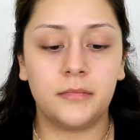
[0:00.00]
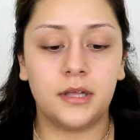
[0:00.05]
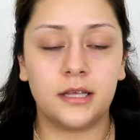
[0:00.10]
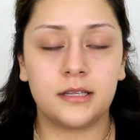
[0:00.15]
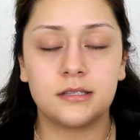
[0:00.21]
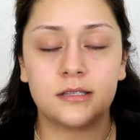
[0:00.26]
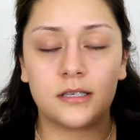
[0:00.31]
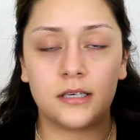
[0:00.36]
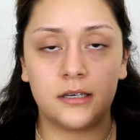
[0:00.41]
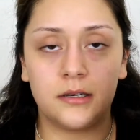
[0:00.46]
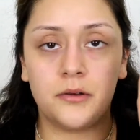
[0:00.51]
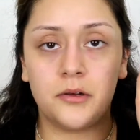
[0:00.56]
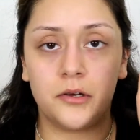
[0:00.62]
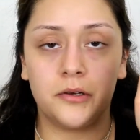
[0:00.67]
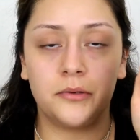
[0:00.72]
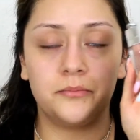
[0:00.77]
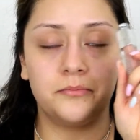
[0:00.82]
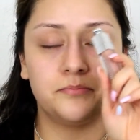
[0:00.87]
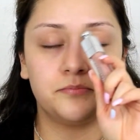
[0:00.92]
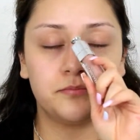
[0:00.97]
It's
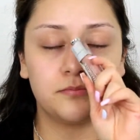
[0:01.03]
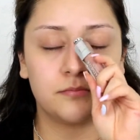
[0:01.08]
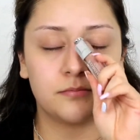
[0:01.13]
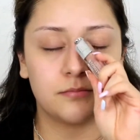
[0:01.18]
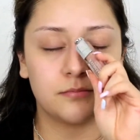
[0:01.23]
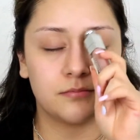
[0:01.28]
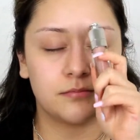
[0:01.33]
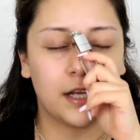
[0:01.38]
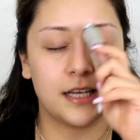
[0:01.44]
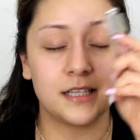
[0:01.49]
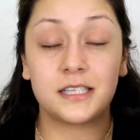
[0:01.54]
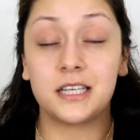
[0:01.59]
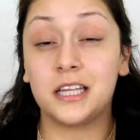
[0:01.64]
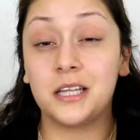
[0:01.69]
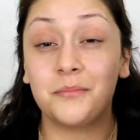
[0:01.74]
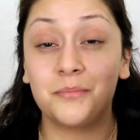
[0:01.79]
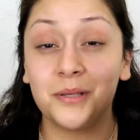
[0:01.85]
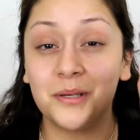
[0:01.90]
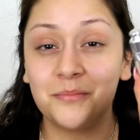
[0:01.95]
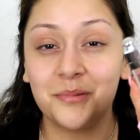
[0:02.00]
a
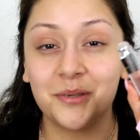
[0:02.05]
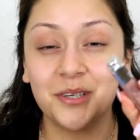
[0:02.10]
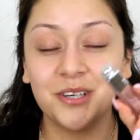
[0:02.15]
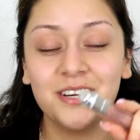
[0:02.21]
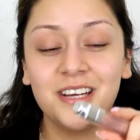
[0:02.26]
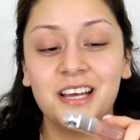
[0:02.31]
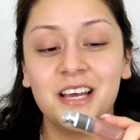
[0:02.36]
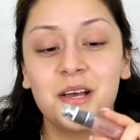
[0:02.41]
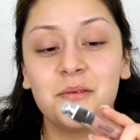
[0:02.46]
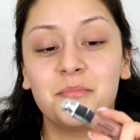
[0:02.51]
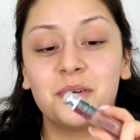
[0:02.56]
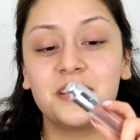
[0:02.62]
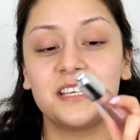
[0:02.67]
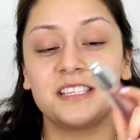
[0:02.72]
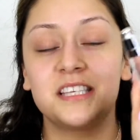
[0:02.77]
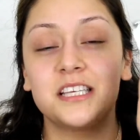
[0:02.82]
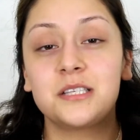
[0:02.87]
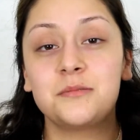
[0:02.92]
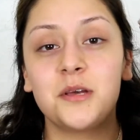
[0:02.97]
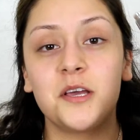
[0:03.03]
lip plumper, but
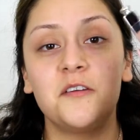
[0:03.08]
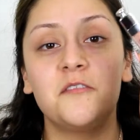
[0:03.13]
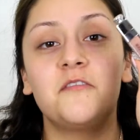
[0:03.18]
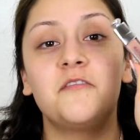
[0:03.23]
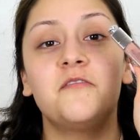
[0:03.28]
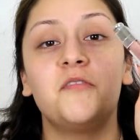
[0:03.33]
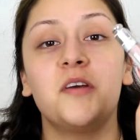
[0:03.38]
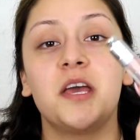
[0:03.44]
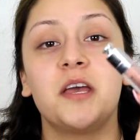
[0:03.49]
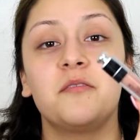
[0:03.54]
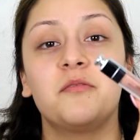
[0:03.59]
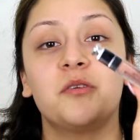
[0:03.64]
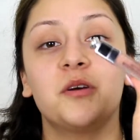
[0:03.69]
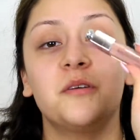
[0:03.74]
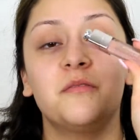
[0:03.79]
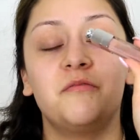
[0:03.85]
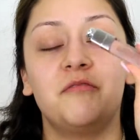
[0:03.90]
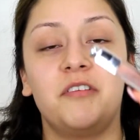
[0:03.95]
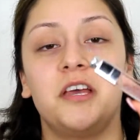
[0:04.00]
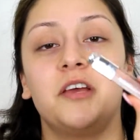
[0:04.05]
this is my
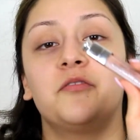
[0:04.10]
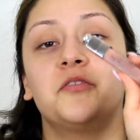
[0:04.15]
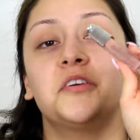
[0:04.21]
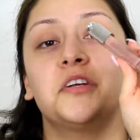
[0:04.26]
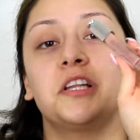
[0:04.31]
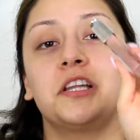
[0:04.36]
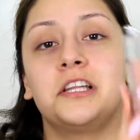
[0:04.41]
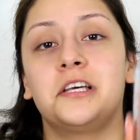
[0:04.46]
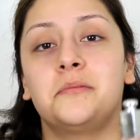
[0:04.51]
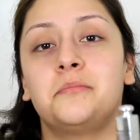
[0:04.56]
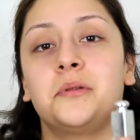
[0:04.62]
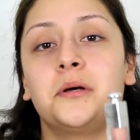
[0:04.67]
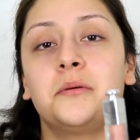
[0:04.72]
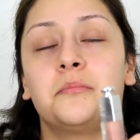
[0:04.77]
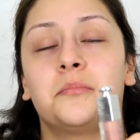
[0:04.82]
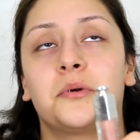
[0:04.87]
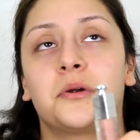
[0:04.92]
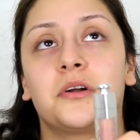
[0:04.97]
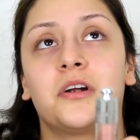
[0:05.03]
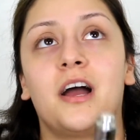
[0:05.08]
favorite lip
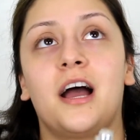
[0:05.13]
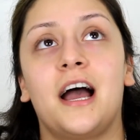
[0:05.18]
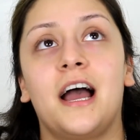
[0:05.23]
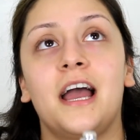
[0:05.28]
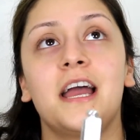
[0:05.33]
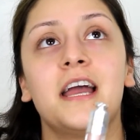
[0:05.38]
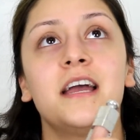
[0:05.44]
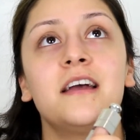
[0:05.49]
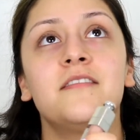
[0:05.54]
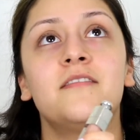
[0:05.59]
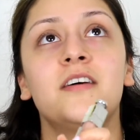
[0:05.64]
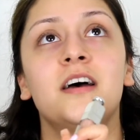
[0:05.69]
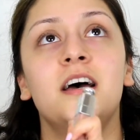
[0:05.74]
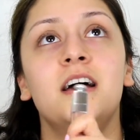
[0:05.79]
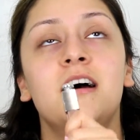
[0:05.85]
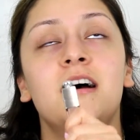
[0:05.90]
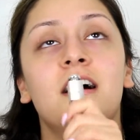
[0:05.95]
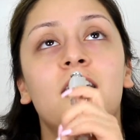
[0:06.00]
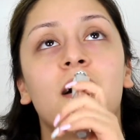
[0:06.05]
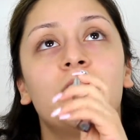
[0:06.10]
plumper.
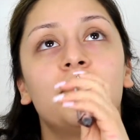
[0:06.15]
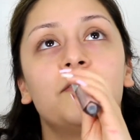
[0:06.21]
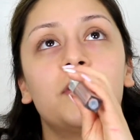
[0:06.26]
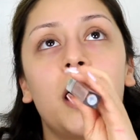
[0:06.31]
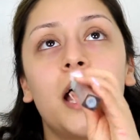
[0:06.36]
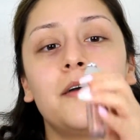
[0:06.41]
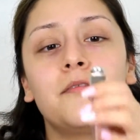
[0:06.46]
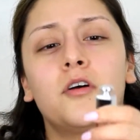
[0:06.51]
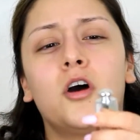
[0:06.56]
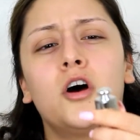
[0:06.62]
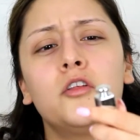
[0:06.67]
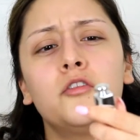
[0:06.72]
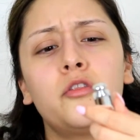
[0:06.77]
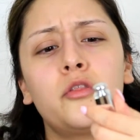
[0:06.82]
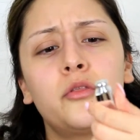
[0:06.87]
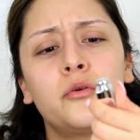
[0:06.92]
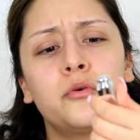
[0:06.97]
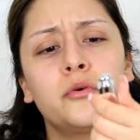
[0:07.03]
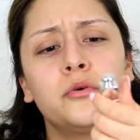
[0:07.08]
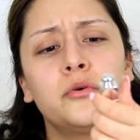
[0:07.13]
I've
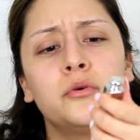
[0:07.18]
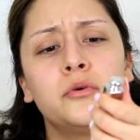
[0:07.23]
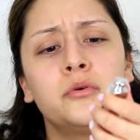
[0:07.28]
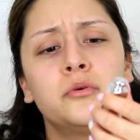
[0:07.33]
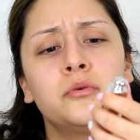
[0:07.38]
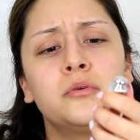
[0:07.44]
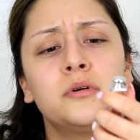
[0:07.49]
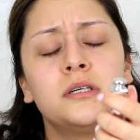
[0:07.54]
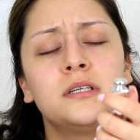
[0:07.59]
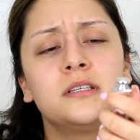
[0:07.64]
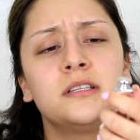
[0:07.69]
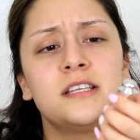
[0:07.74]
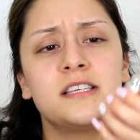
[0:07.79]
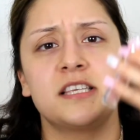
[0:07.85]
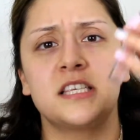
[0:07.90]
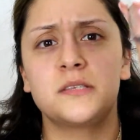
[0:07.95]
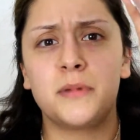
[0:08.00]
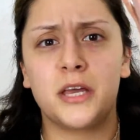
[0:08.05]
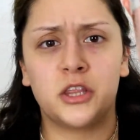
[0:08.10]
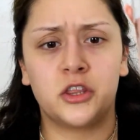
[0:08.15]
gone through, this
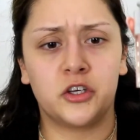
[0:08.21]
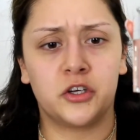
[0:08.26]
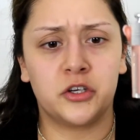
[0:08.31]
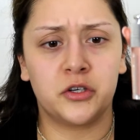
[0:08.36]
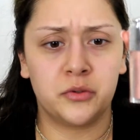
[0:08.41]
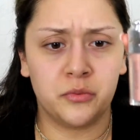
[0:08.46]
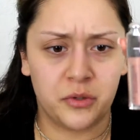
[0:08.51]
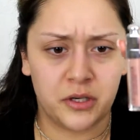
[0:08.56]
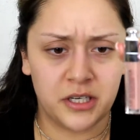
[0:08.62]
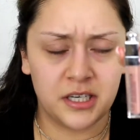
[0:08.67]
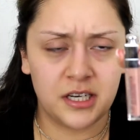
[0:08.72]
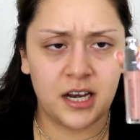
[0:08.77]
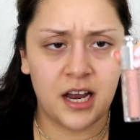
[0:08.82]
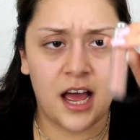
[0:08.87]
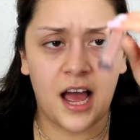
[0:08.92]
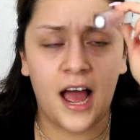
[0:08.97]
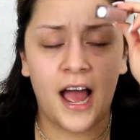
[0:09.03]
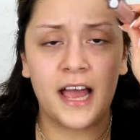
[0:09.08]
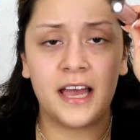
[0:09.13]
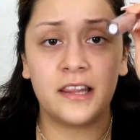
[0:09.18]
is my third one.
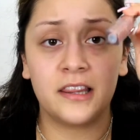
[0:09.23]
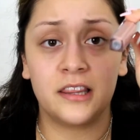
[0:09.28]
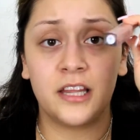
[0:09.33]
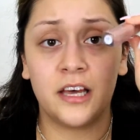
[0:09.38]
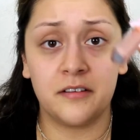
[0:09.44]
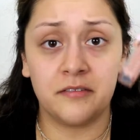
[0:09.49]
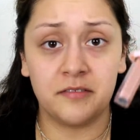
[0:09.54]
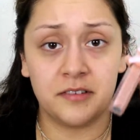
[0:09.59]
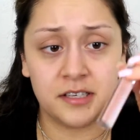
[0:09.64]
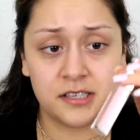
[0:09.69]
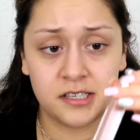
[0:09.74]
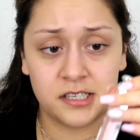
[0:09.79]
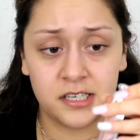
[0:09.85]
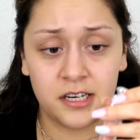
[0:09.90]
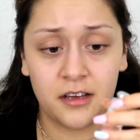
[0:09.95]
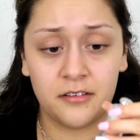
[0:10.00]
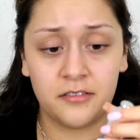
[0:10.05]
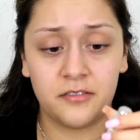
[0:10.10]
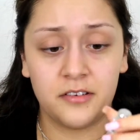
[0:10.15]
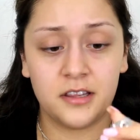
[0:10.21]
I love this
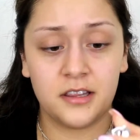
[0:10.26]
stuff.